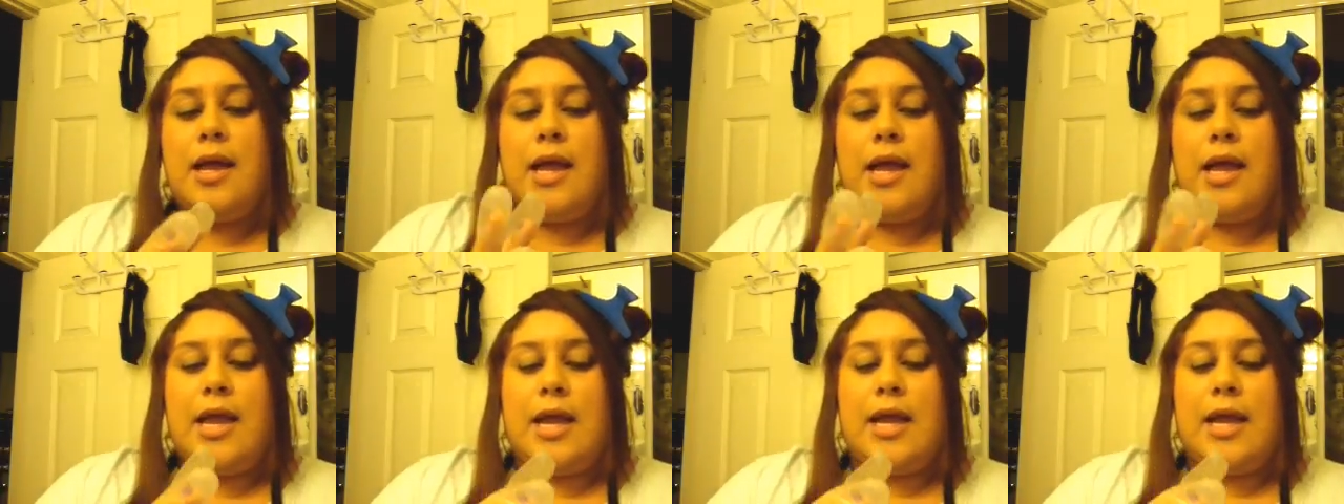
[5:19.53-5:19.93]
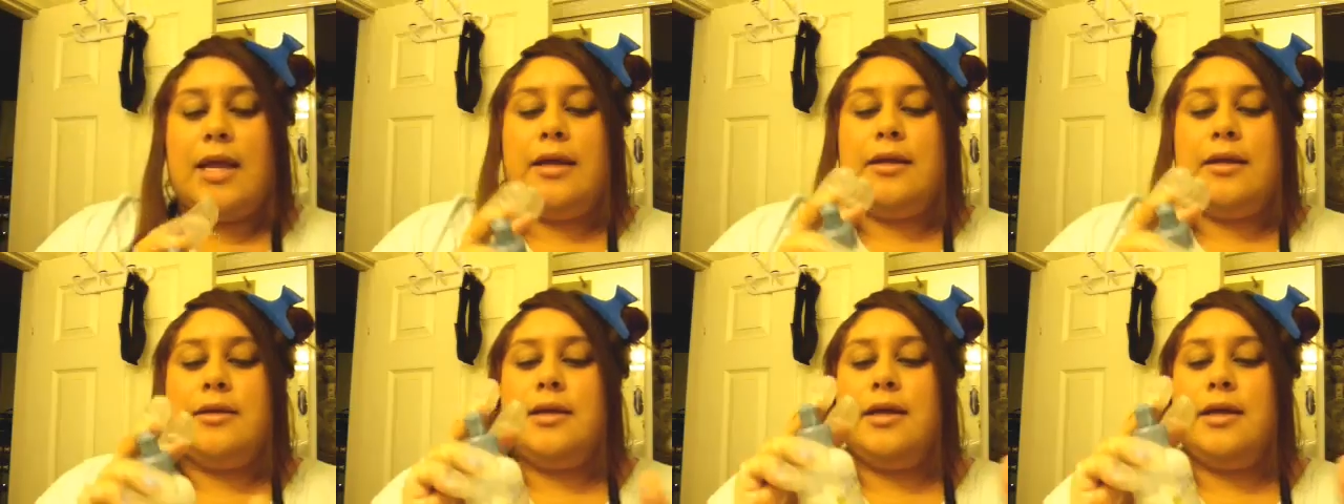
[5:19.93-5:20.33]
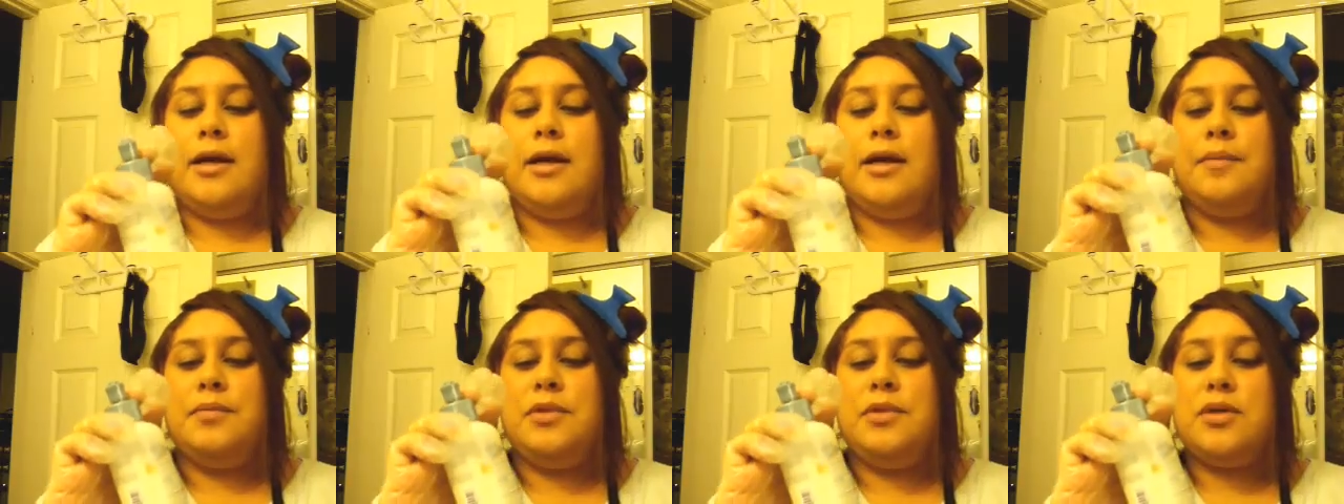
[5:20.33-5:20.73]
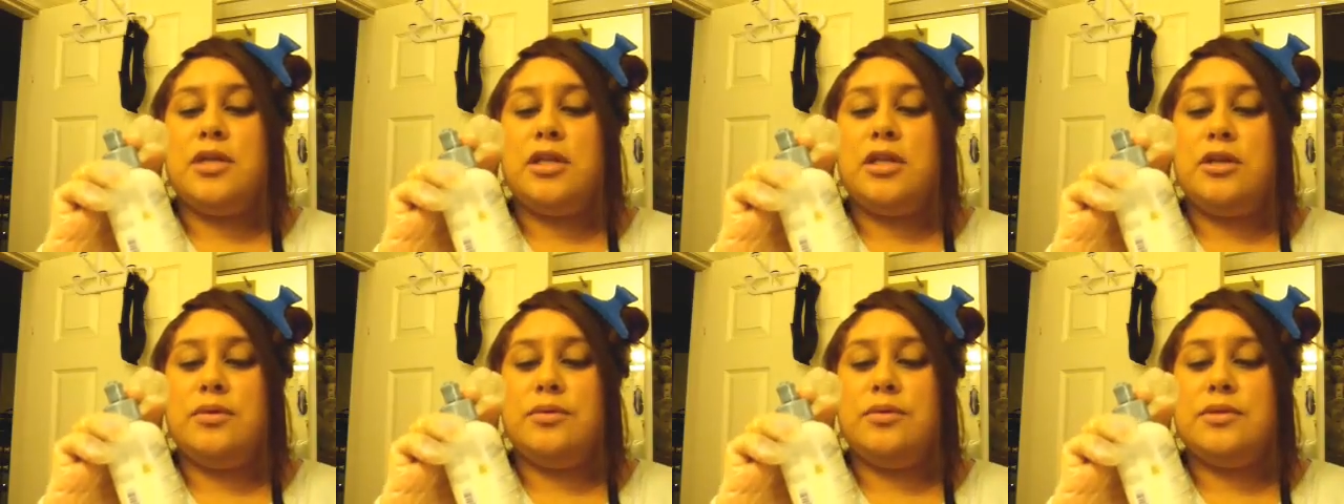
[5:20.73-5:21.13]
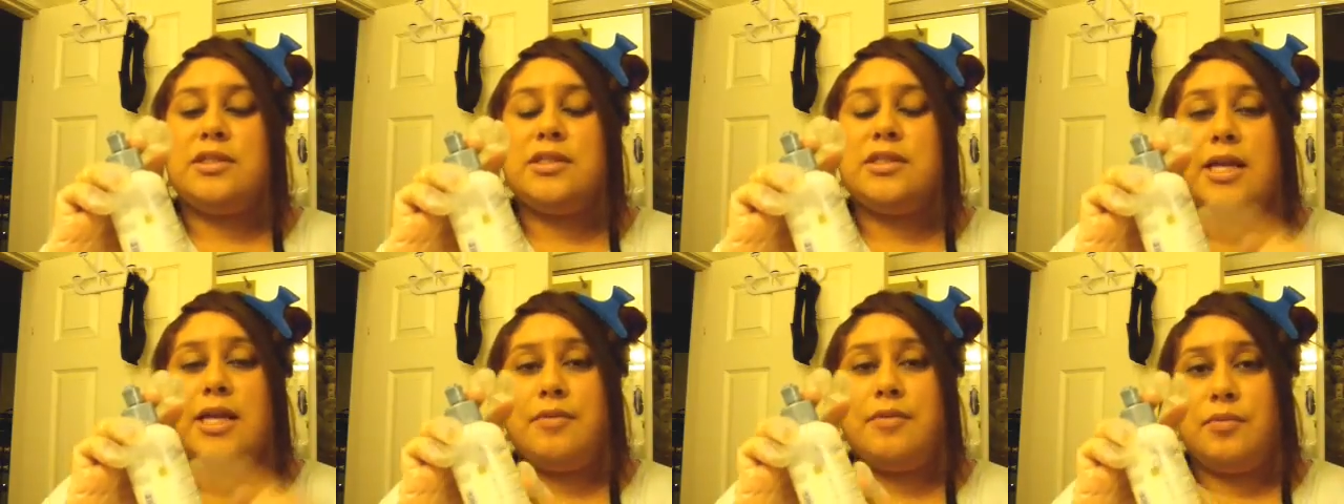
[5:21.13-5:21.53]
And you can use
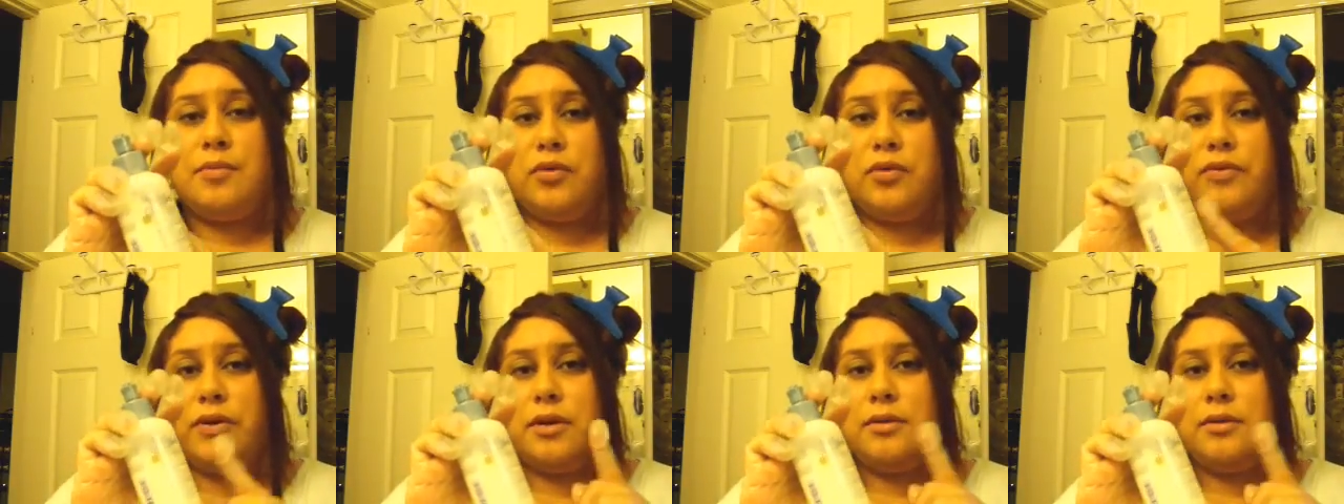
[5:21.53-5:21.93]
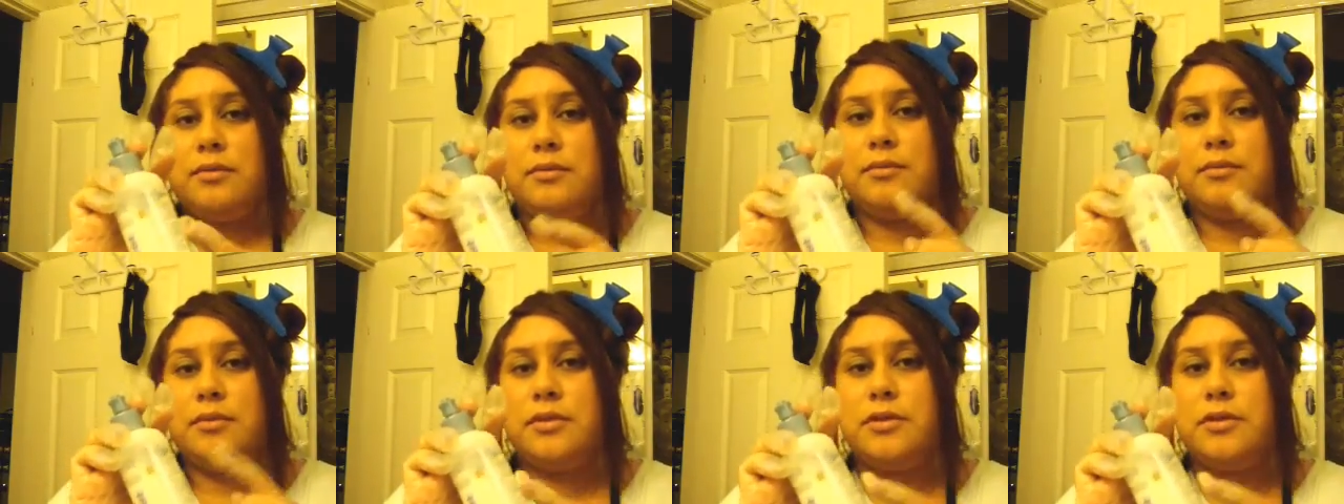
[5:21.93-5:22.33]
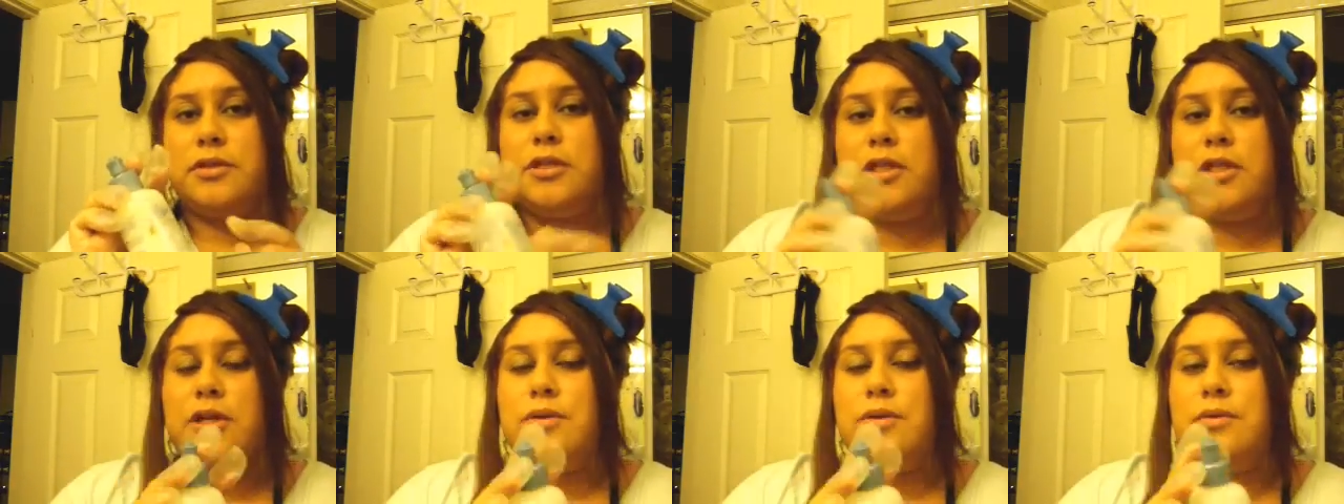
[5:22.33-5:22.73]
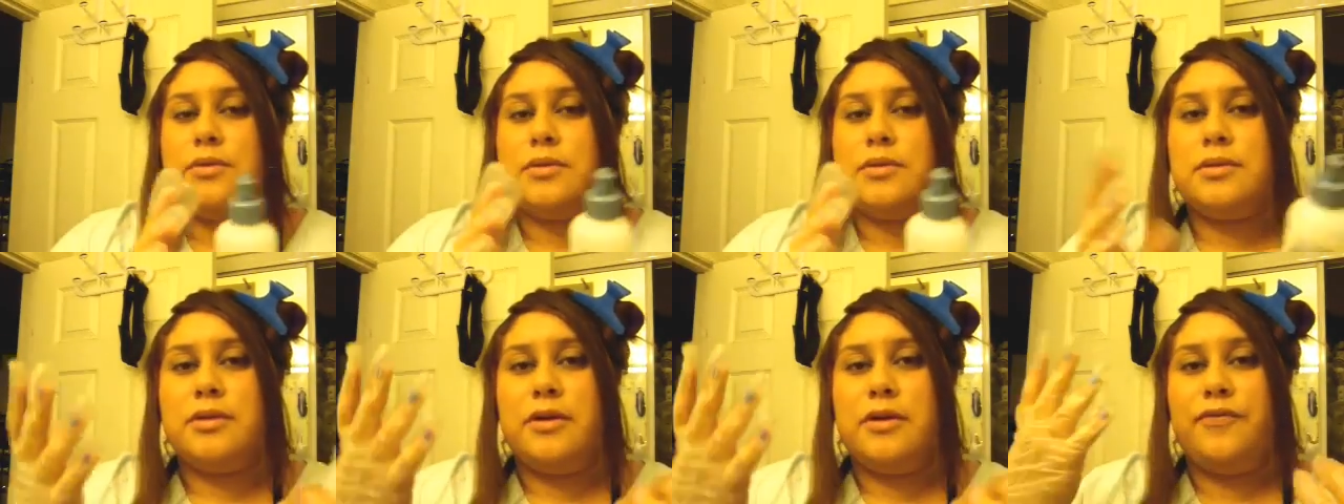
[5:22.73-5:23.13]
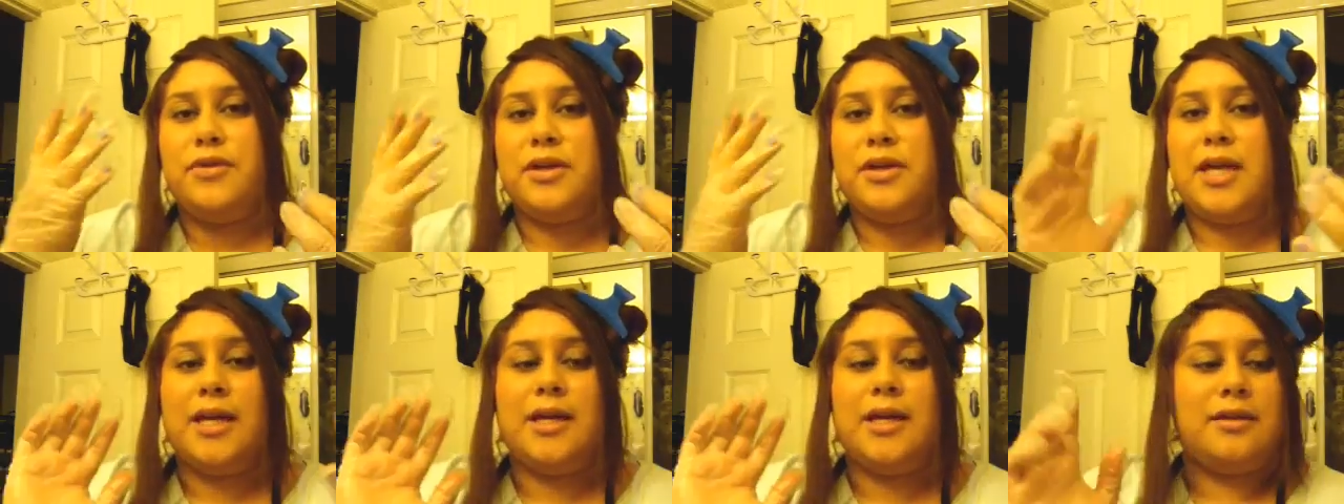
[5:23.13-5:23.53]
stain remover to use if
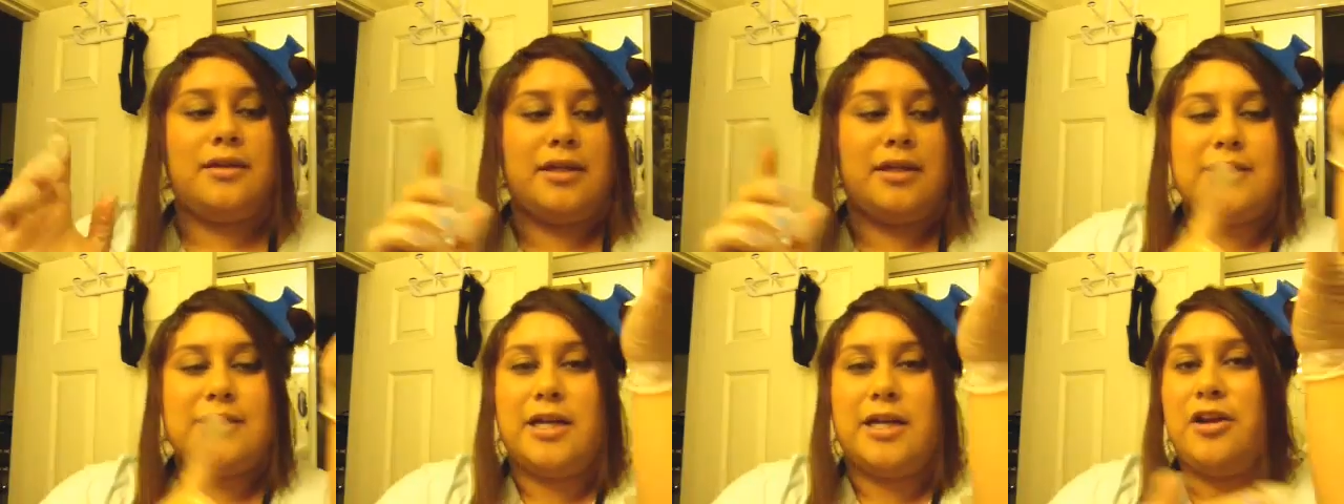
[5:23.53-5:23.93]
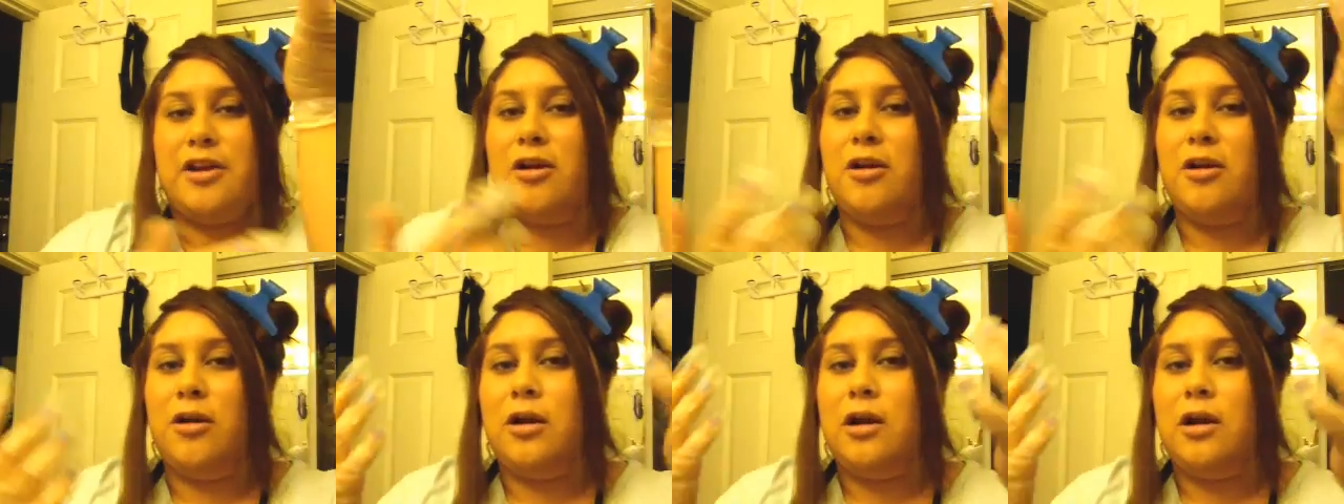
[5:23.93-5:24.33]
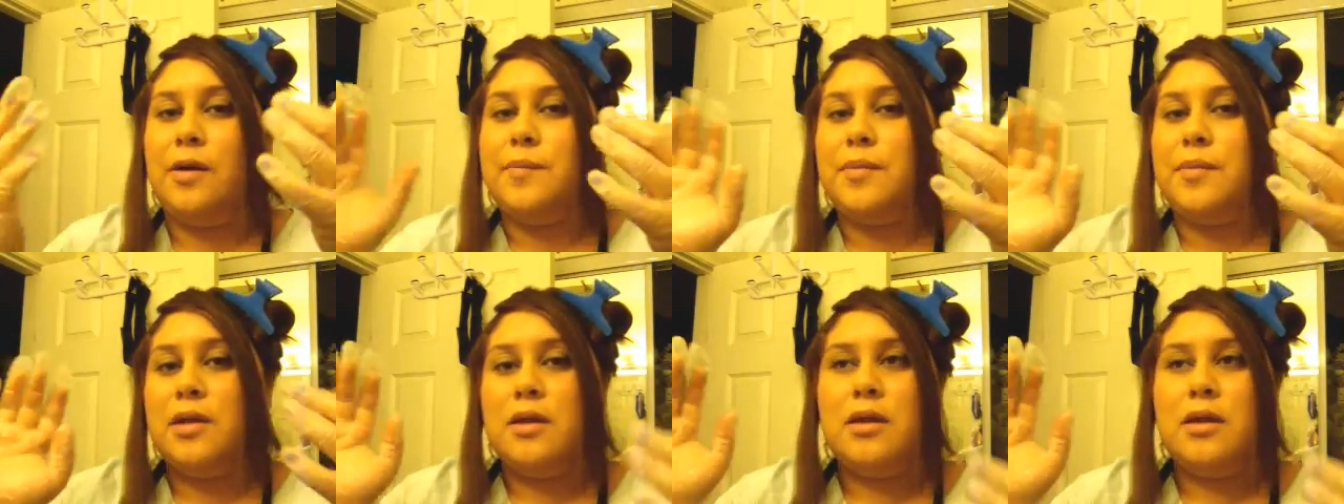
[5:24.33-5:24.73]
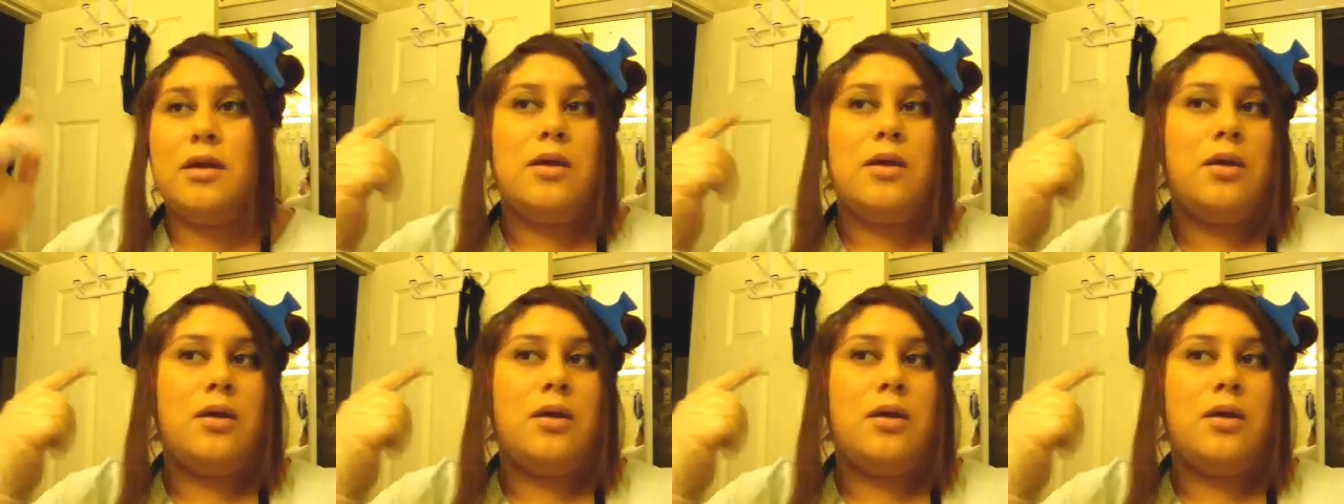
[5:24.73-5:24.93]
you get it licked on your arm,